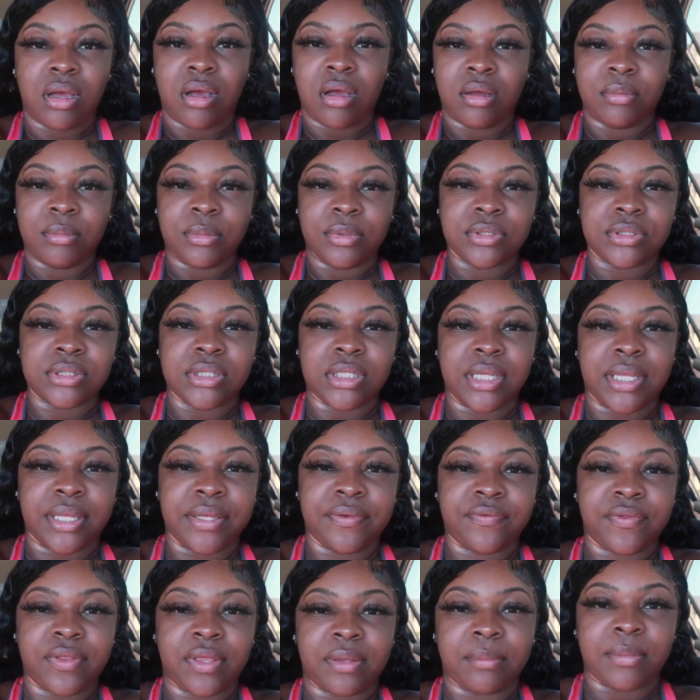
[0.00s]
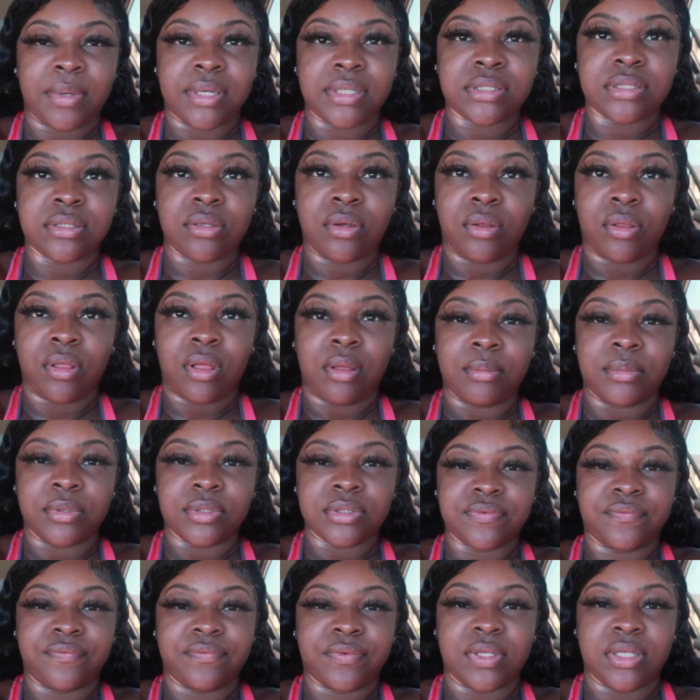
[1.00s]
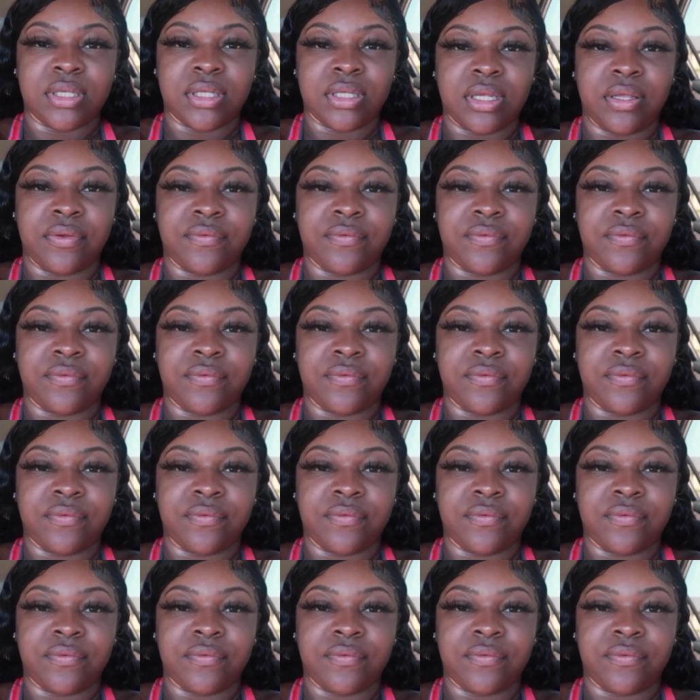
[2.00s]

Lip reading: Almost left, like my soul almost fucking